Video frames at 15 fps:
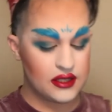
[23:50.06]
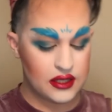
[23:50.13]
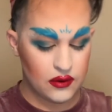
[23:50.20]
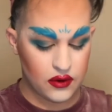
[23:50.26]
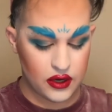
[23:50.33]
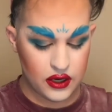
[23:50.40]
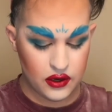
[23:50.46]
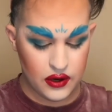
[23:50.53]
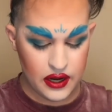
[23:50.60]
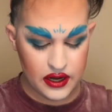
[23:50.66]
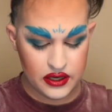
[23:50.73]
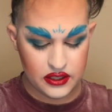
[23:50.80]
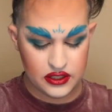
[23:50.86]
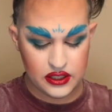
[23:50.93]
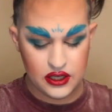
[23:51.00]
thing we're going to go ahead
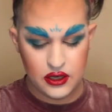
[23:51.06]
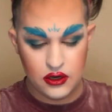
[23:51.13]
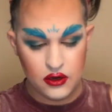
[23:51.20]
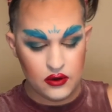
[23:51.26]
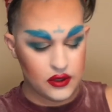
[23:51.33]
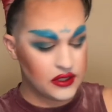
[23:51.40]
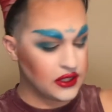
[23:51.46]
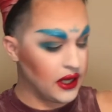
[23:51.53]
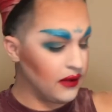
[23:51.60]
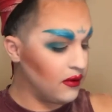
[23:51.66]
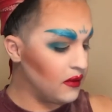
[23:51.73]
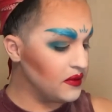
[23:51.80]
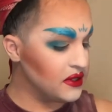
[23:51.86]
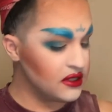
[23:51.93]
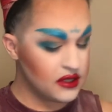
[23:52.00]
and do, because I am
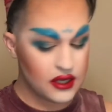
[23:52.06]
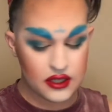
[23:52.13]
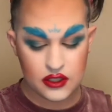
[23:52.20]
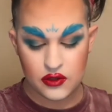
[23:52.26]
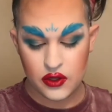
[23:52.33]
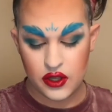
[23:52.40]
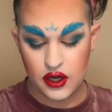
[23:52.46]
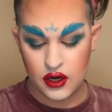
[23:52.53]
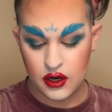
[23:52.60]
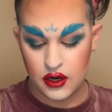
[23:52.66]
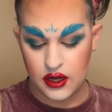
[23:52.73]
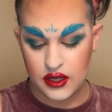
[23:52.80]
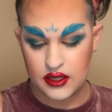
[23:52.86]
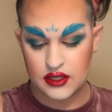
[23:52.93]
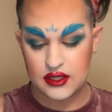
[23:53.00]
obsessed with her,
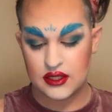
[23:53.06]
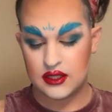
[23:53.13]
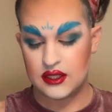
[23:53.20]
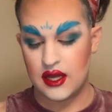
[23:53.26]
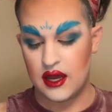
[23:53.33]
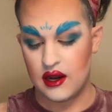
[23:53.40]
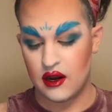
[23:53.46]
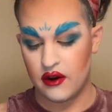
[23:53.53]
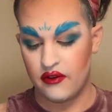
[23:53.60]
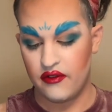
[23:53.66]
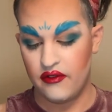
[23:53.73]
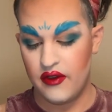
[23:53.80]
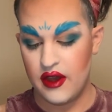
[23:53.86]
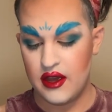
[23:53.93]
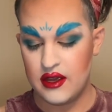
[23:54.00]
is set our
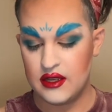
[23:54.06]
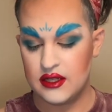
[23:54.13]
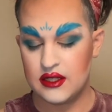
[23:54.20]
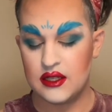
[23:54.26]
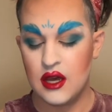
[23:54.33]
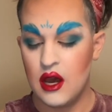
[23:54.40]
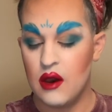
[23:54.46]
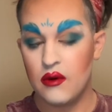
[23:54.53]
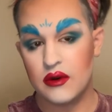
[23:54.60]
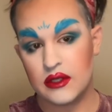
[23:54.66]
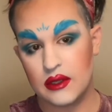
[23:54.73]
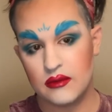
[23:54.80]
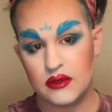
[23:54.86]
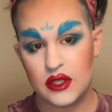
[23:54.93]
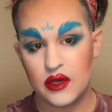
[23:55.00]
face with
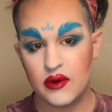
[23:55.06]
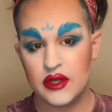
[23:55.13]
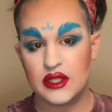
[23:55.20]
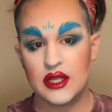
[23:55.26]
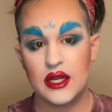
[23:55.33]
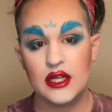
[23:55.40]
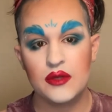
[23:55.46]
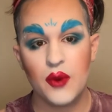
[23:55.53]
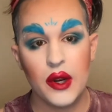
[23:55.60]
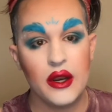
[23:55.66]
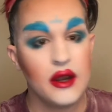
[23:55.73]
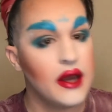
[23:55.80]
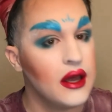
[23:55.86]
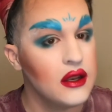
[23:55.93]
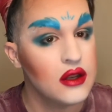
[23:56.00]
some dewy setting spray. And
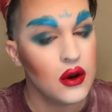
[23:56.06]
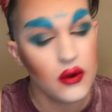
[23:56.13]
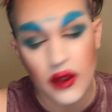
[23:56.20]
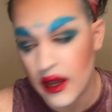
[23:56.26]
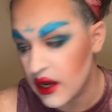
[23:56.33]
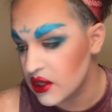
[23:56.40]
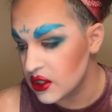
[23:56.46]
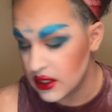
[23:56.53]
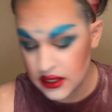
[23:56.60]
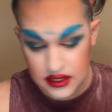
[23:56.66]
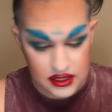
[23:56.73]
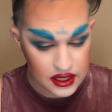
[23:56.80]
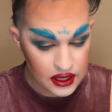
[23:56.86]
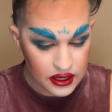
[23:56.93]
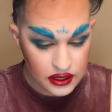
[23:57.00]
again, no lashes,
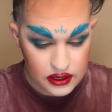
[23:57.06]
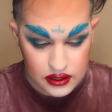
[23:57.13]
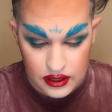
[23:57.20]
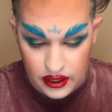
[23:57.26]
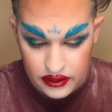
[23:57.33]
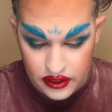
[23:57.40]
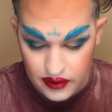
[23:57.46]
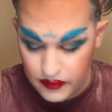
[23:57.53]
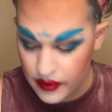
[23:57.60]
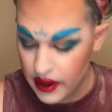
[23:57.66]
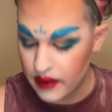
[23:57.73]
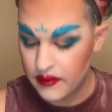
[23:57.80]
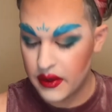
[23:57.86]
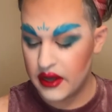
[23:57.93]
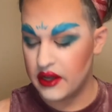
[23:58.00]
nothing
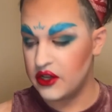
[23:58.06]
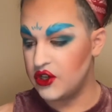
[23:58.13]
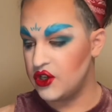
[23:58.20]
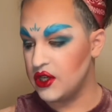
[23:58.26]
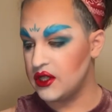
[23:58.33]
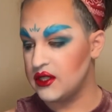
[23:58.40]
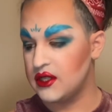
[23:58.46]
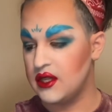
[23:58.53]
mama, it's just